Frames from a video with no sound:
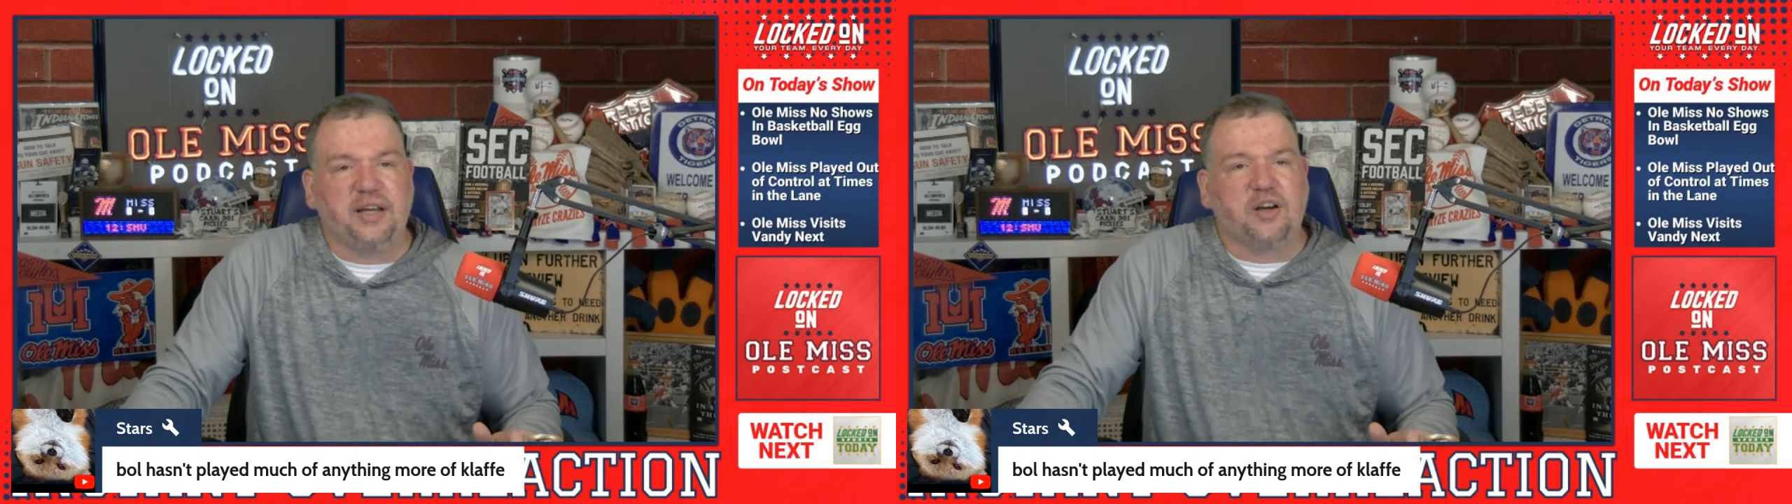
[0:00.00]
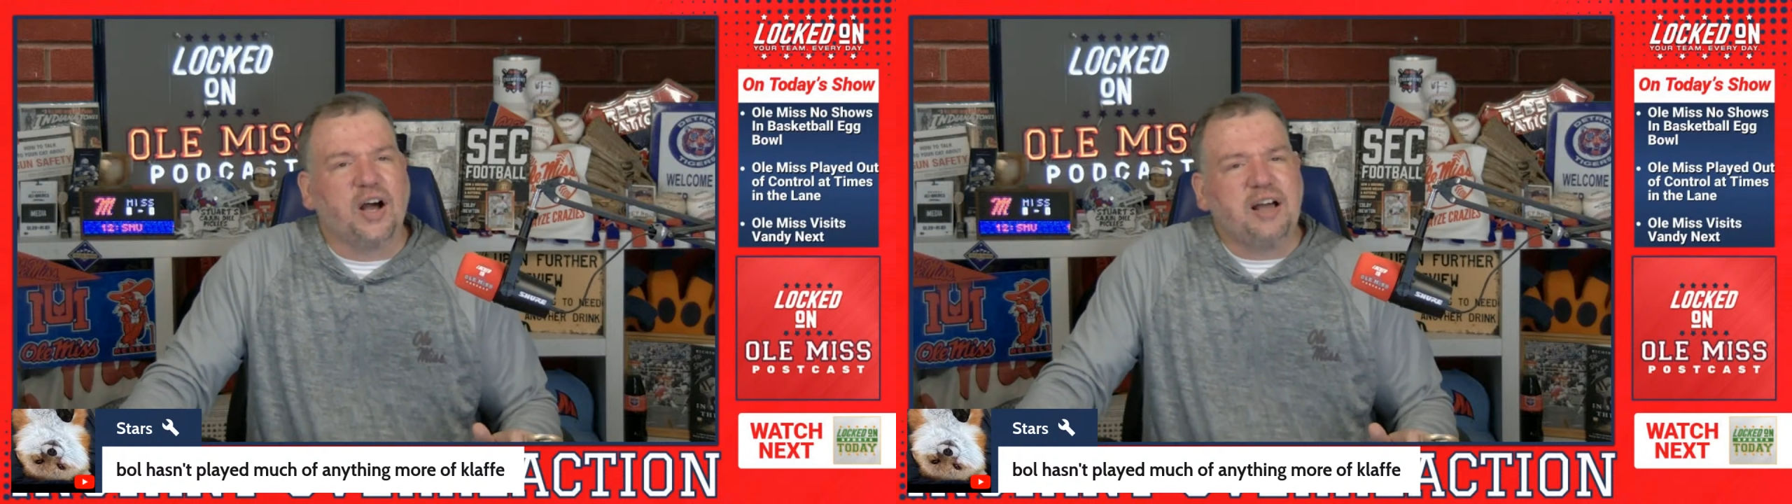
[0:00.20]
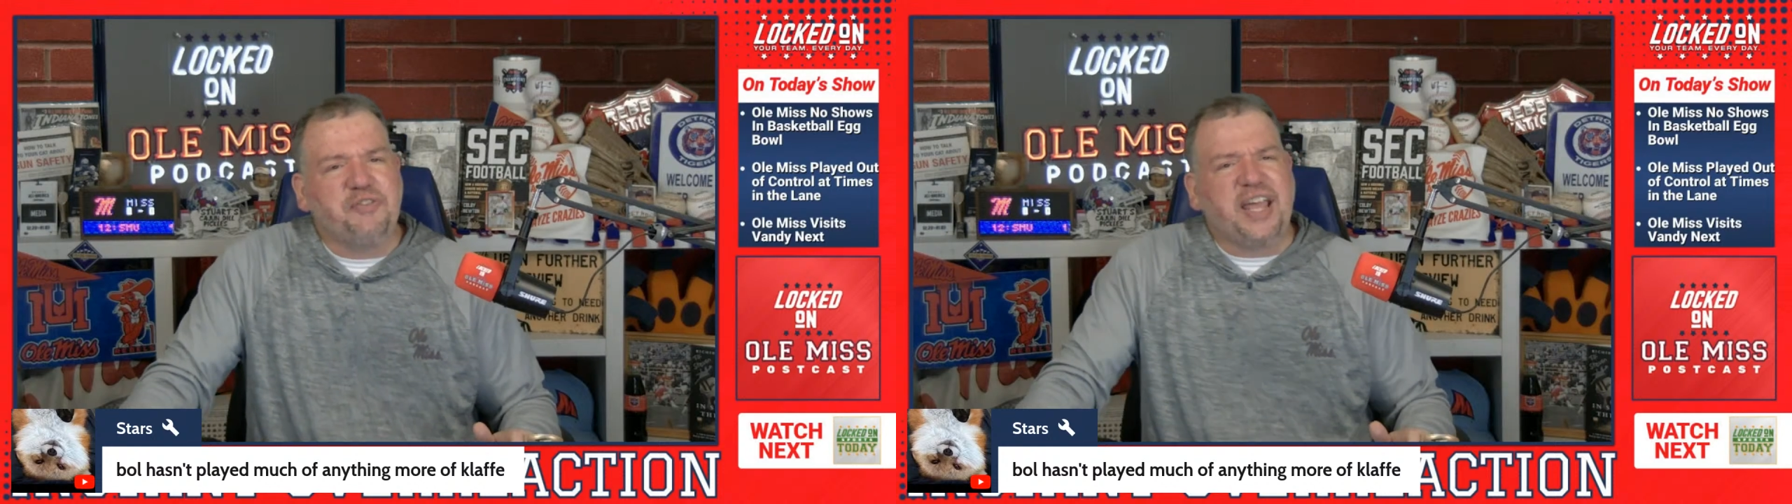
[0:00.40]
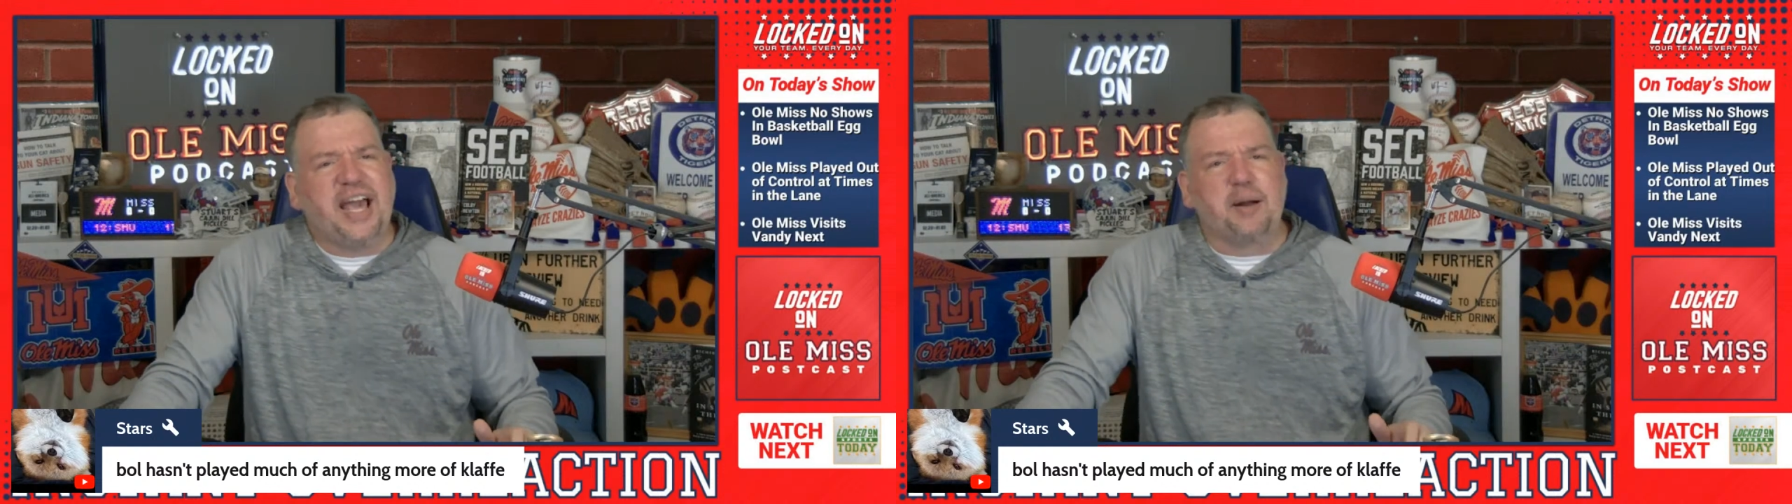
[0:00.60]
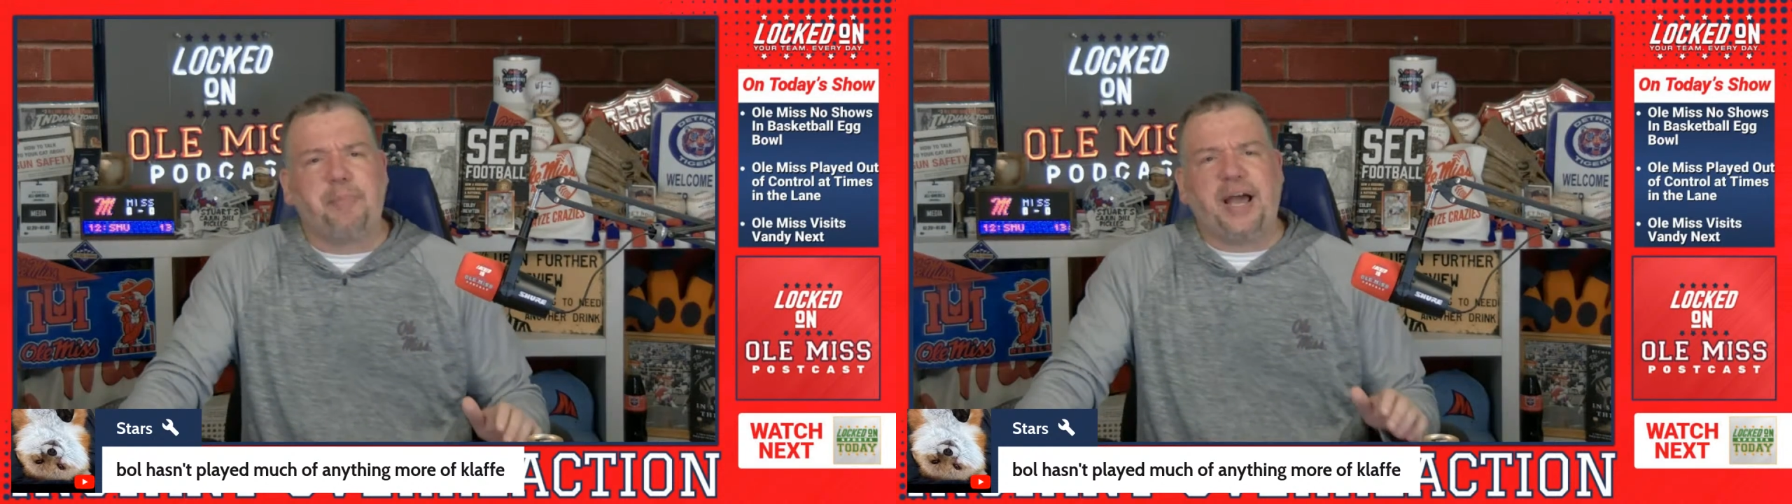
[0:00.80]
Klafke had
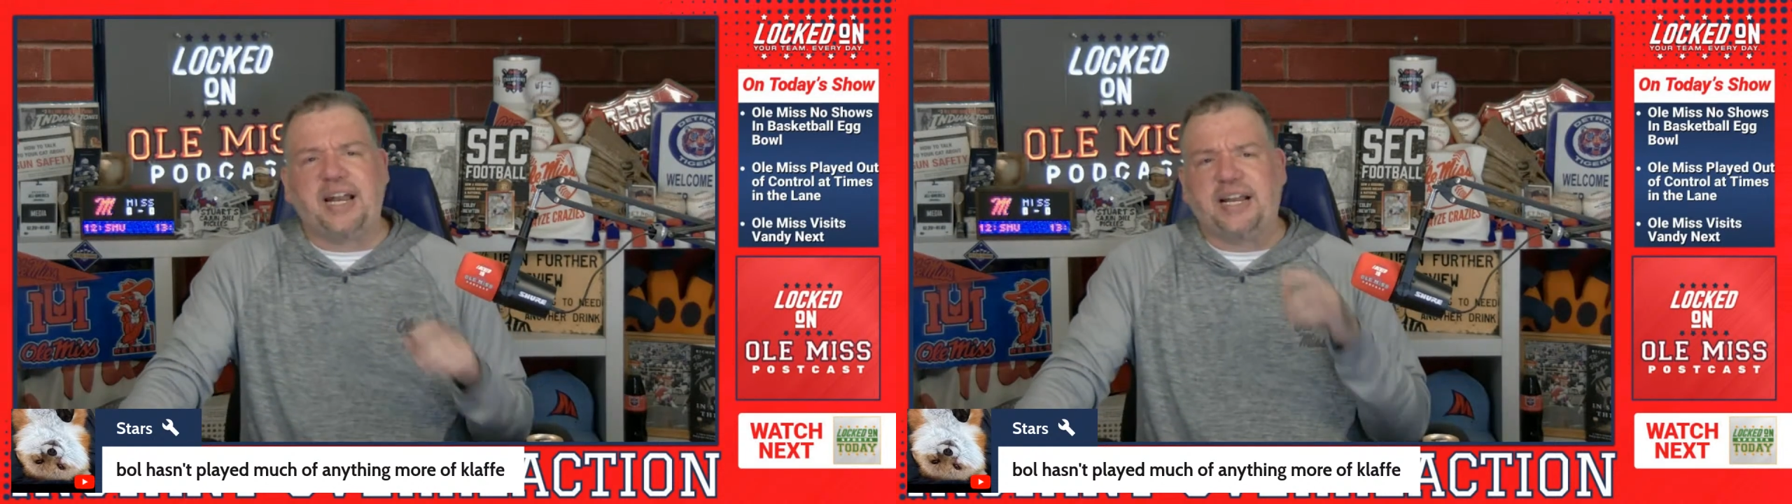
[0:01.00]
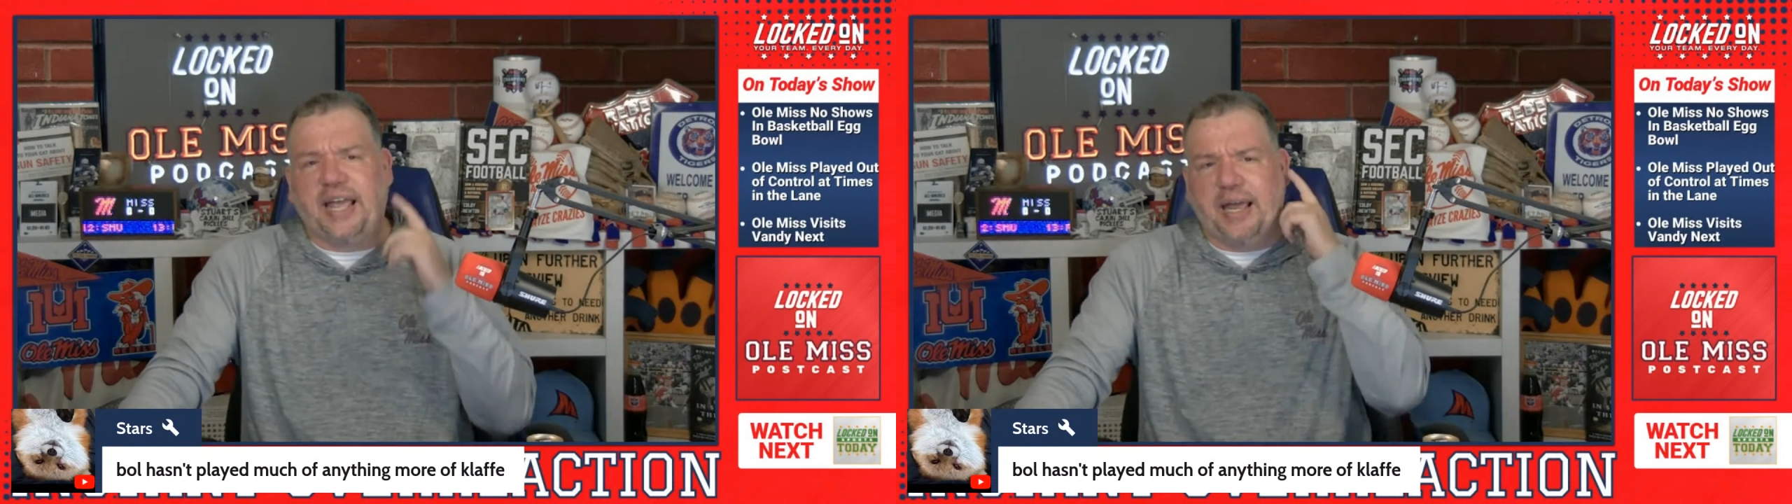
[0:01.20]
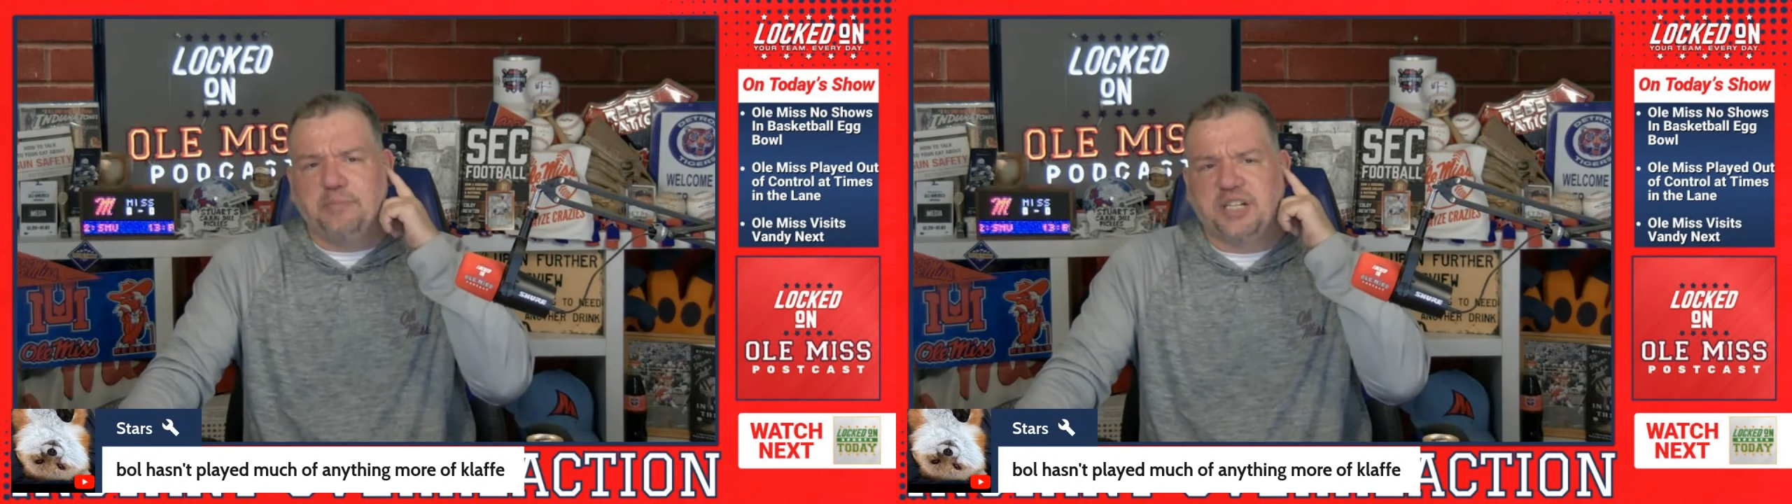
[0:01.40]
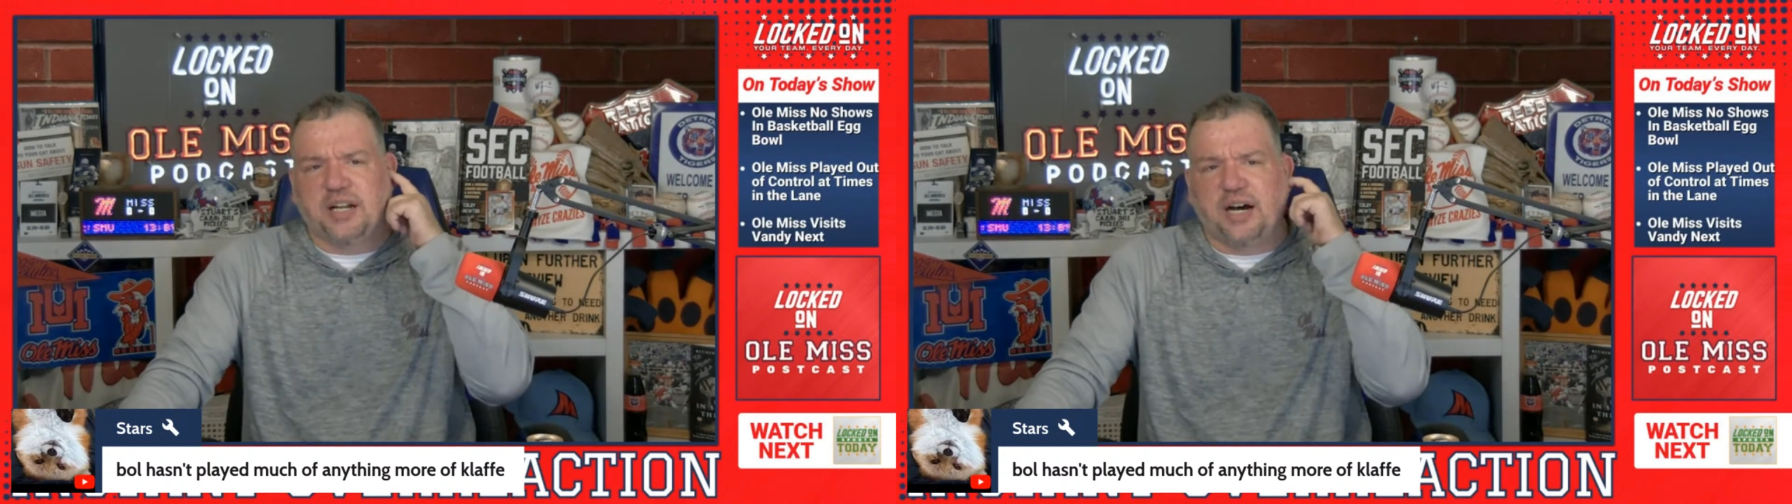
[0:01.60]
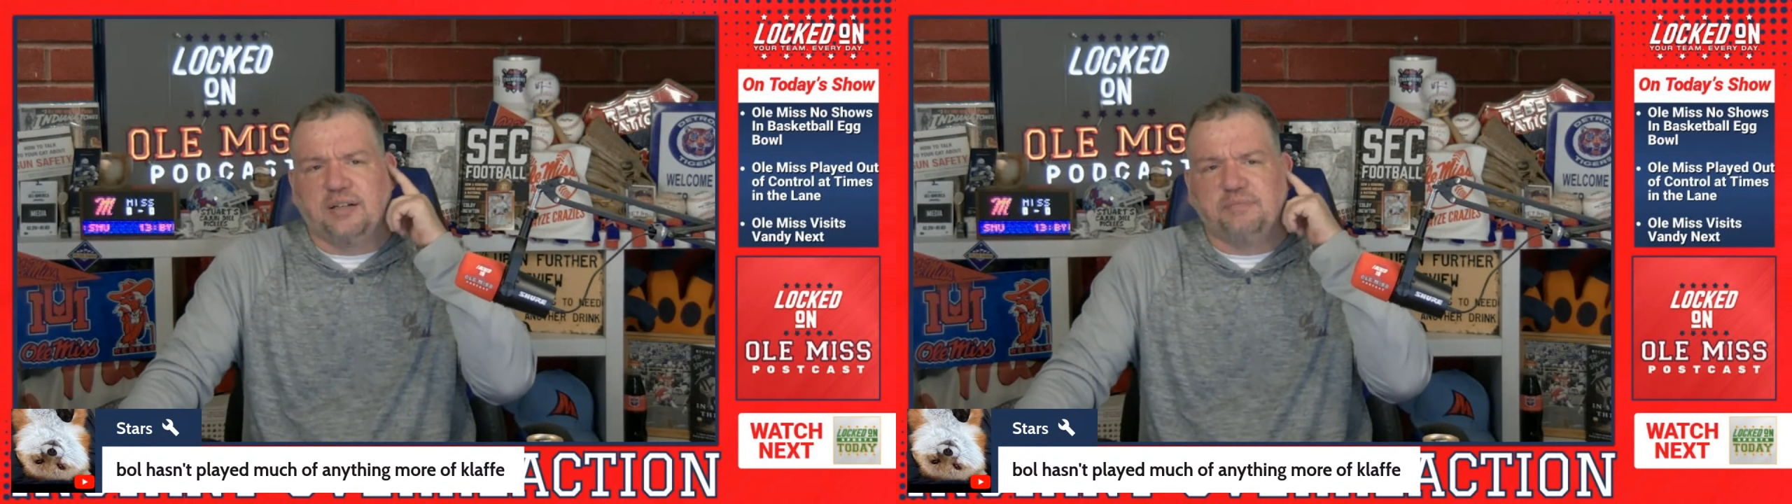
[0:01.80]
a bad game
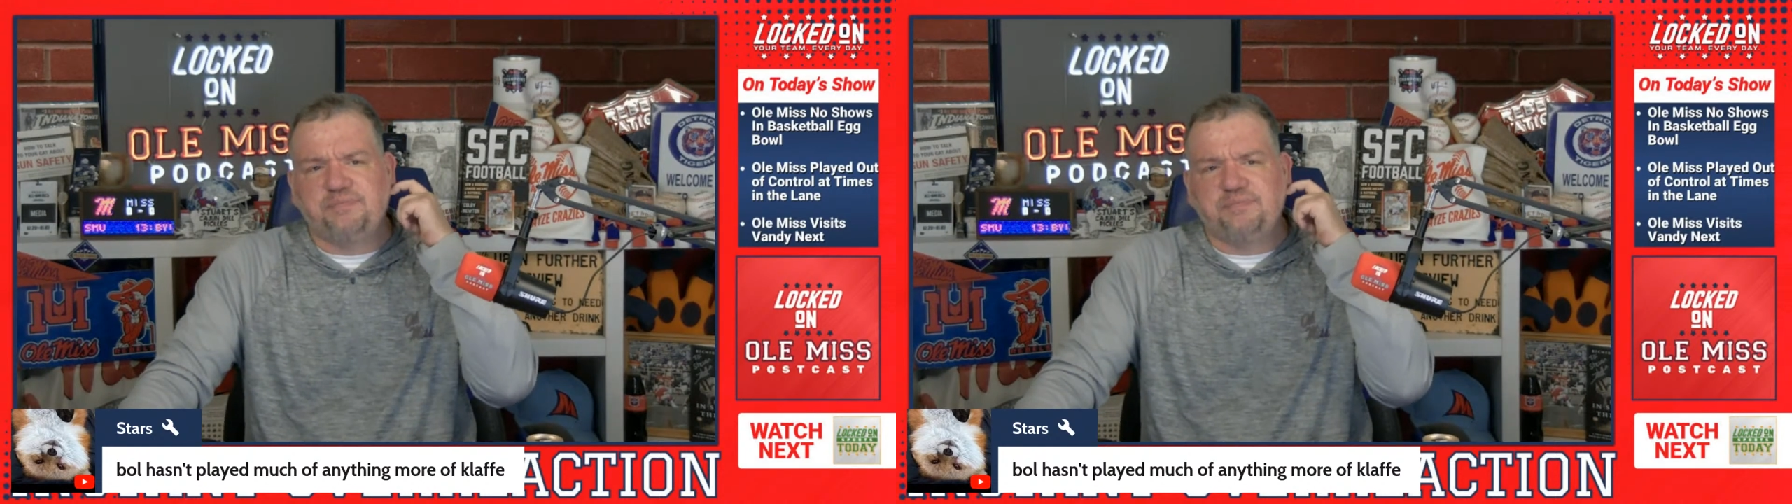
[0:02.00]
tonight.